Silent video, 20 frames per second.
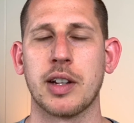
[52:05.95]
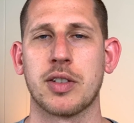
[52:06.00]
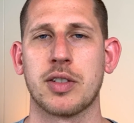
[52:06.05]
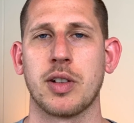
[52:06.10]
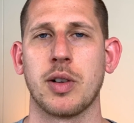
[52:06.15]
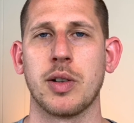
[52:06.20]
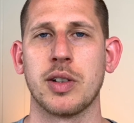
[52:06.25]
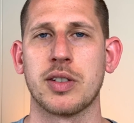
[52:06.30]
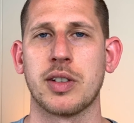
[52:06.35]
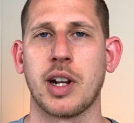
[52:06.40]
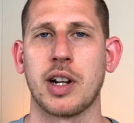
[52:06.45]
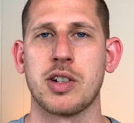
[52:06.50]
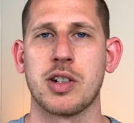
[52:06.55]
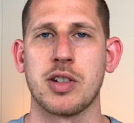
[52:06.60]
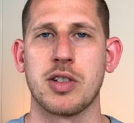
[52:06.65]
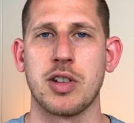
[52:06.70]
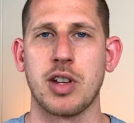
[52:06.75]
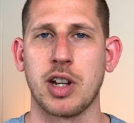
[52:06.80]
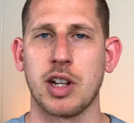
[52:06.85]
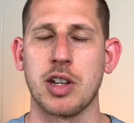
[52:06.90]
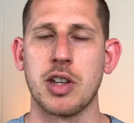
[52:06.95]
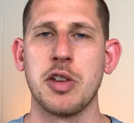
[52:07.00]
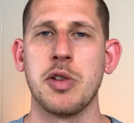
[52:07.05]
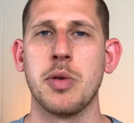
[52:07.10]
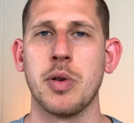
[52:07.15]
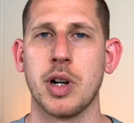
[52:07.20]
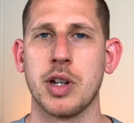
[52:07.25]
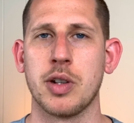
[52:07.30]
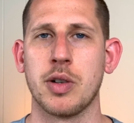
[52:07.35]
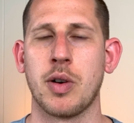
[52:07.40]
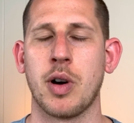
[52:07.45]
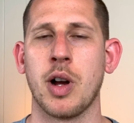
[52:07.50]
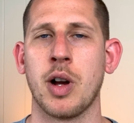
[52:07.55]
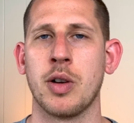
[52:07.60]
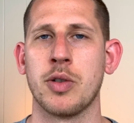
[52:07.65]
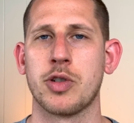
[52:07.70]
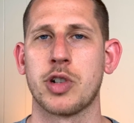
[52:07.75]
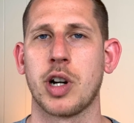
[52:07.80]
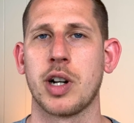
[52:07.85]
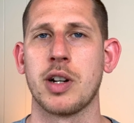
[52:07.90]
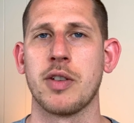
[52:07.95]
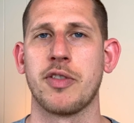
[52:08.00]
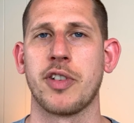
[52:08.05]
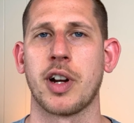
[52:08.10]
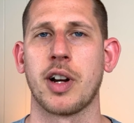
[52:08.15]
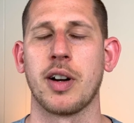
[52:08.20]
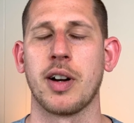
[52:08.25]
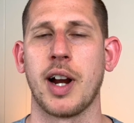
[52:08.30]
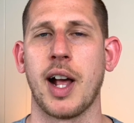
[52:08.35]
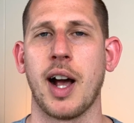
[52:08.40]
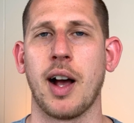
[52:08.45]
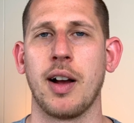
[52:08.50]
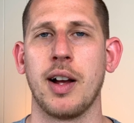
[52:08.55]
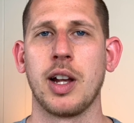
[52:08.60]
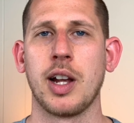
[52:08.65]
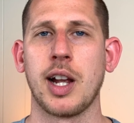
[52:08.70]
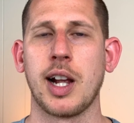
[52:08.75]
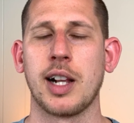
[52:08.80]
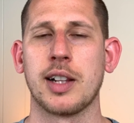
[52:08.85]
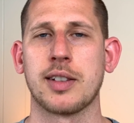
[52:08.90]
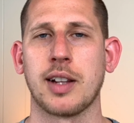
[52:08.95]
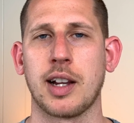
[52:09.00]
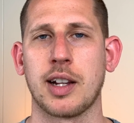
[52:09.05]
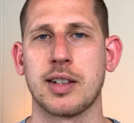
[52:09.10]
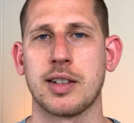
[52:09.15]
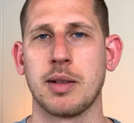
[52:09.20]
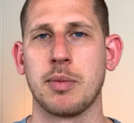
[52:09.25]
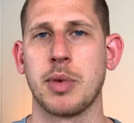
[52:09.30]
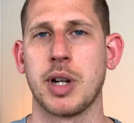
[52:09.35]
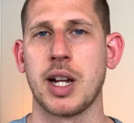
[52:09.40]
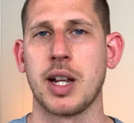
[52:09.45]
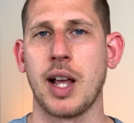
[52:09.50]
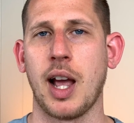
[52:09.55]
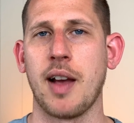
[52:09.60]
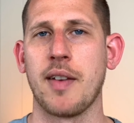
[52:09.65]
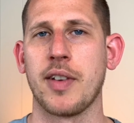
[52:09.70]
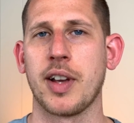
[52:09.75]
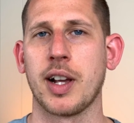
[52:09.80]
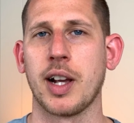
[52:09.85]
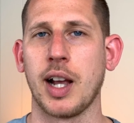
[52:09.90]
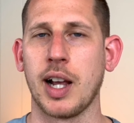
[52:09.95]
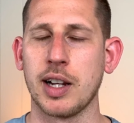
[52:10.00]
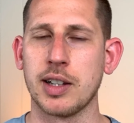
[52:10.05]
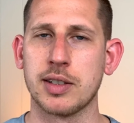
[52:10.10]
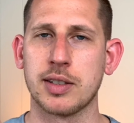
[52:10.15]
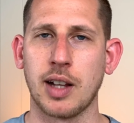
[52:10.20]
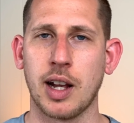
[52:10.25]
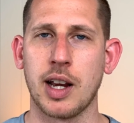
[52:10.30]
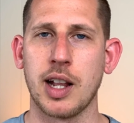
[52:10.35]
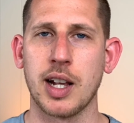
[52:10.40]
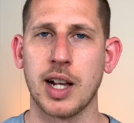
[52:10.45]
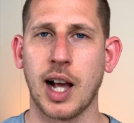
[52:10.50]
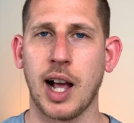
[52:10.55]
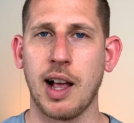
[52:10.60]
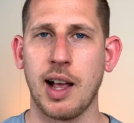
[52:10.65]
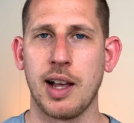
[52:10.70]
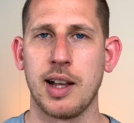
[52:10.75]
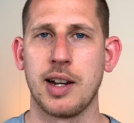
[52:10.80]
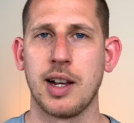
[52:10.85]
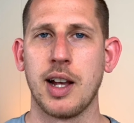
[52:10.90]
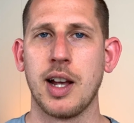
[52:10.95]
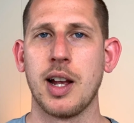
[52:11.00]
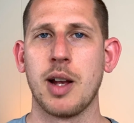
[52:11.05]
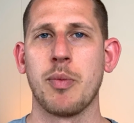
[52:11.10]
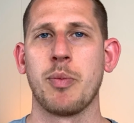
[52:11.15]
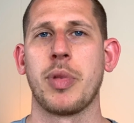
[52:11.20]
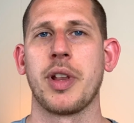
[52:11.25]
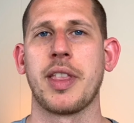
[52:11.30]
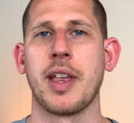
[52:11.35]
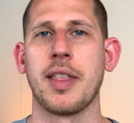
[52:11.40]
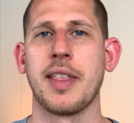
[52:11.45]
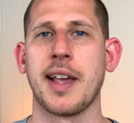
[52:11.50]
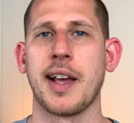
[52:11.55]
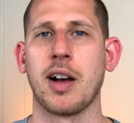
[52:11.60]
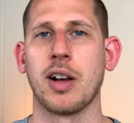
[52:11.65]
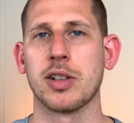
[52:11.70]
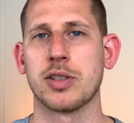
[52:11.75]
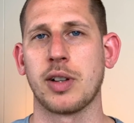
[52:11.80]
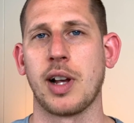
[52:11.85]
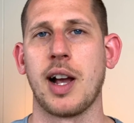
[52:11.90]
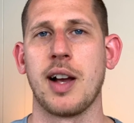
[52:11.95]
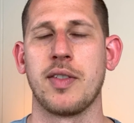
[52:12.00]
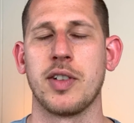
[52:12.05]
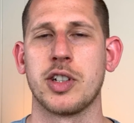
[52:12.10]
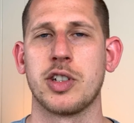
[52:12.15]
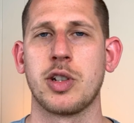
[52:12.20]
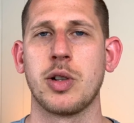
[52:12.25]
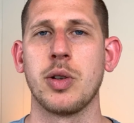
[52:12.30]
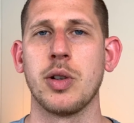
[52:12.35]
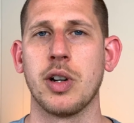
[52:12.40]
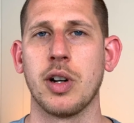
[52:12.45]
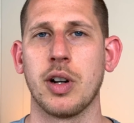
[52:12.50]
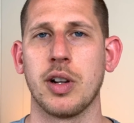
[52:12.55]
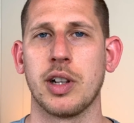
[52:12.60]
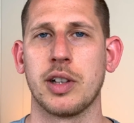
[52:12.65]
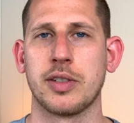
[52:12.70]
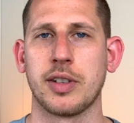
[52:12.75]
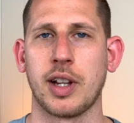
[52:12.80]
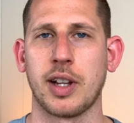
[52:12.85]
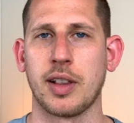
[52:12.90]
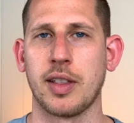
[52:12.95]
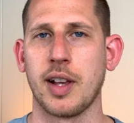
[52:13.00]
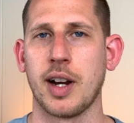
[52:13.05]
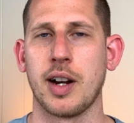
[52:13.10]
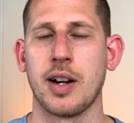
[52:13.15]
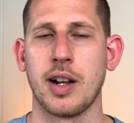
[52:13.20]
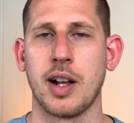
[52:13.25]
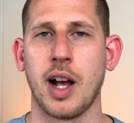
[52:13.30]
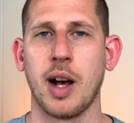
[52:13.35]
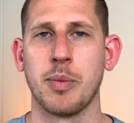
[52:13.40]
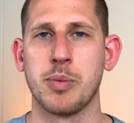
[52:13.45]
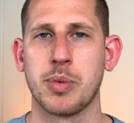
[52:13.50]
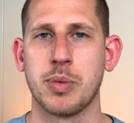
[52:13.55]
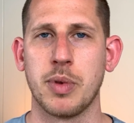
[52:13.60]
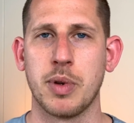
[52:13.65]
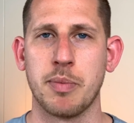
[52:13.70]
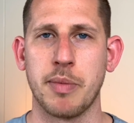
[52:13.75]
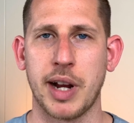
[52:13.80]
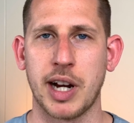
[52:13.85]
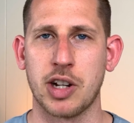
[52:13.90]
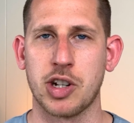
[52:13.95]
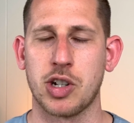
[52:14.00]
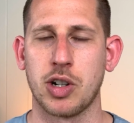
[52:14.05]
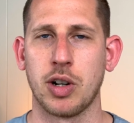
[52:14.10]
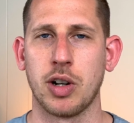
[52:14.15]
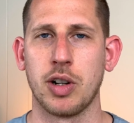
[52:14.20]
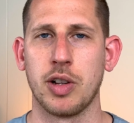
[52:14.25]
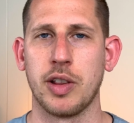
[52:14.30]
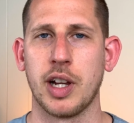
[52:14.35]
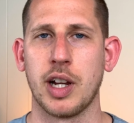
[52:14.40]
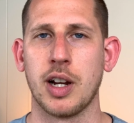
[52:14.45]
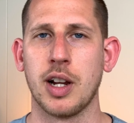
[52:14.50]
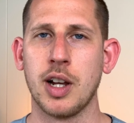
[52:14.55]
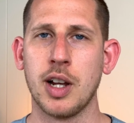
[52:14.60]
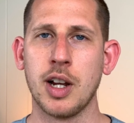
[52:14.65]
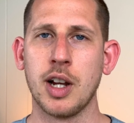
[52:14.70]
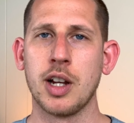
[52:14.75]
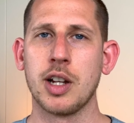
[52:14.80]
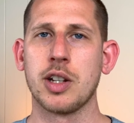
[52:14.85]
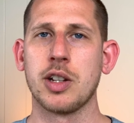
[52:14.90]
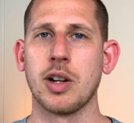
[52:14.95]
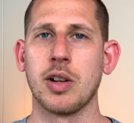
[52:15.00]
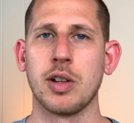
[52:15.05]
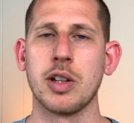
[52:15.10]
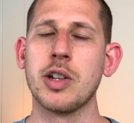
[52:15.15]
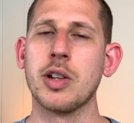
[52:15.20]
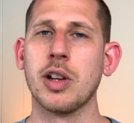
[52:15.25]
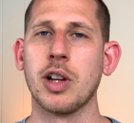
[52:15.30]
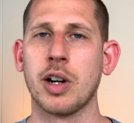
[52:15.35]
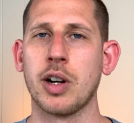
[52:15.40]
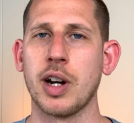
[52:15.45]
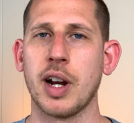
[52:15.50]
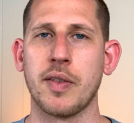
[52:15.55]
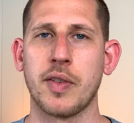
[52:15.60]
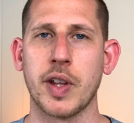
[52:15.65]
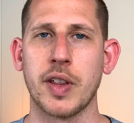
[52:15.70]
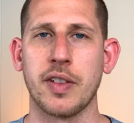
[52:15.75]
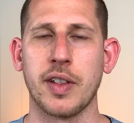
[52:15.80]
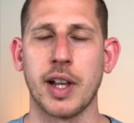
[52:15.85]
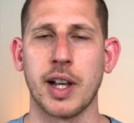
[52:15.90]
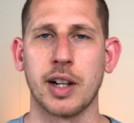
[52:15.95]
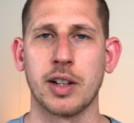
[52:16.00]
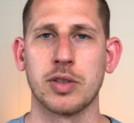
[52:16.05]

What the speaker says: So it's not just like you on your own trying to figure it out. It's like somebody having a study guide, but then they also have a tutor that's like there to help and make sure that, you learn everything.